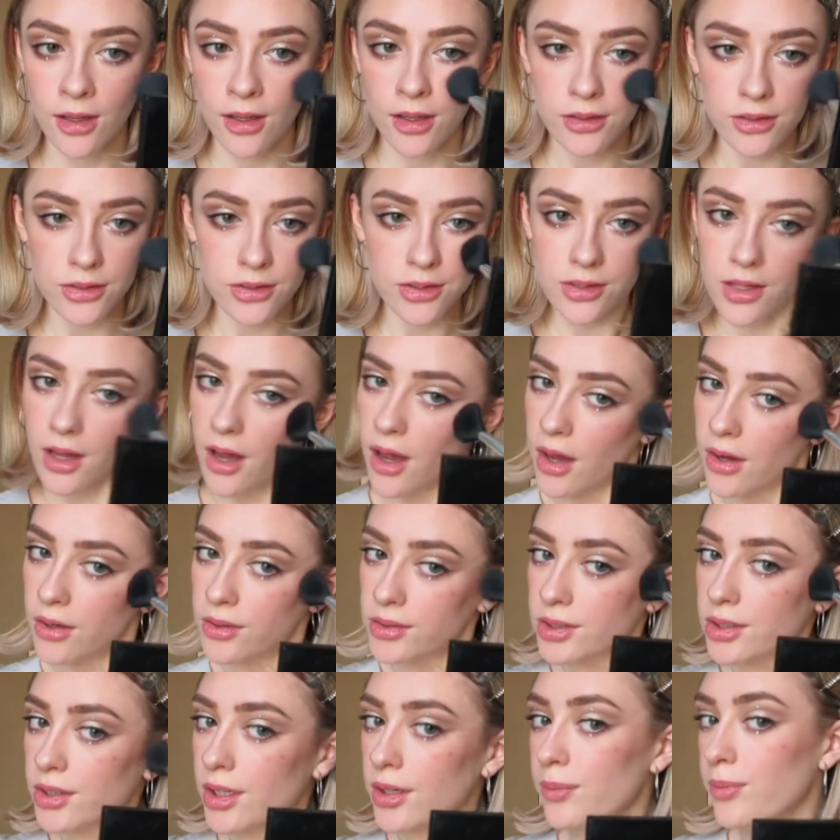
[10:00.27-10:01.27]
So,
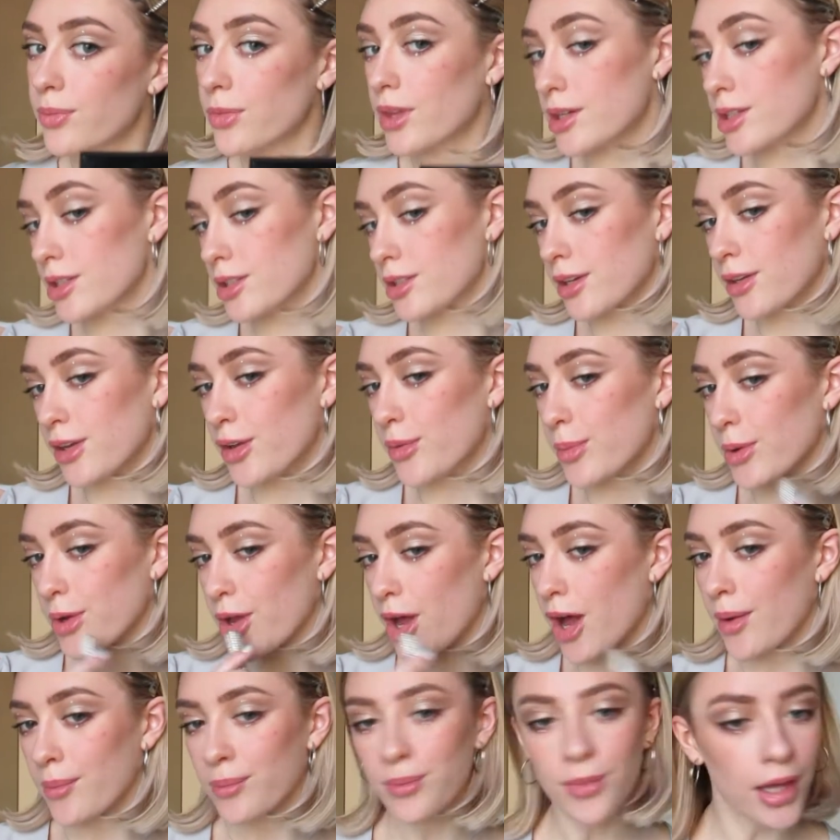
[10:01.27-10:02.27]
you know, they're just going to
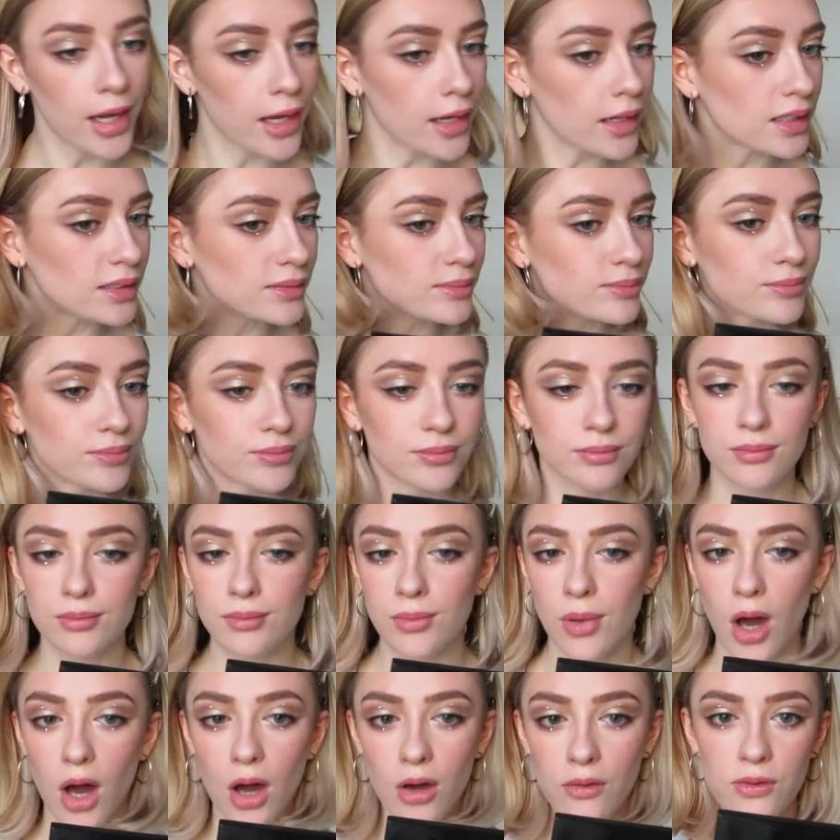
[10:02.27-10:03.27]
become like
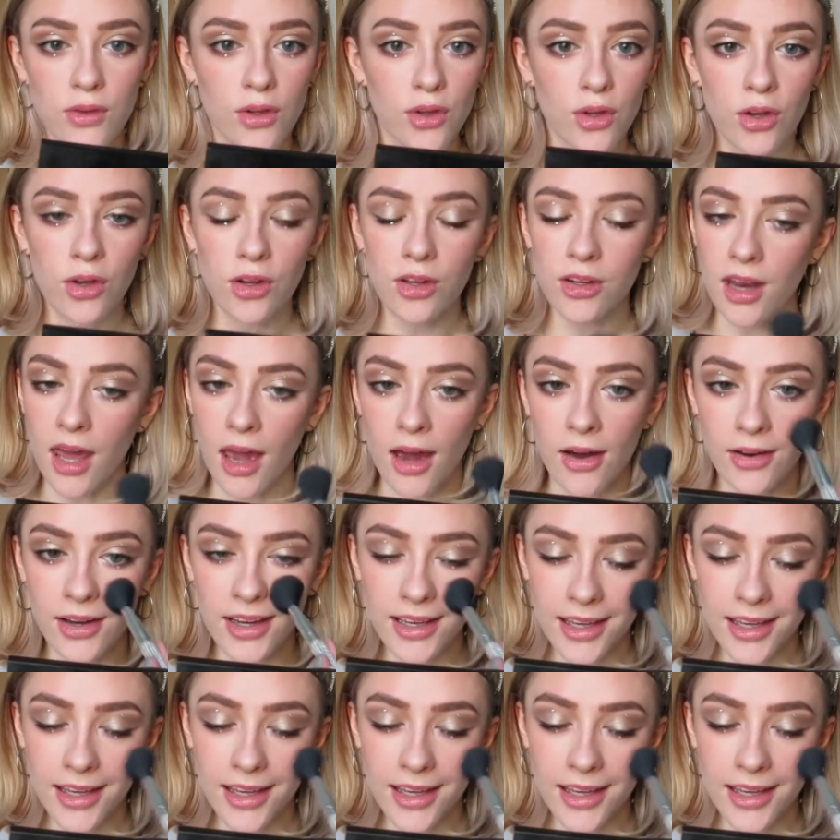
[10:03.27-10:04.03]
part of the look now, I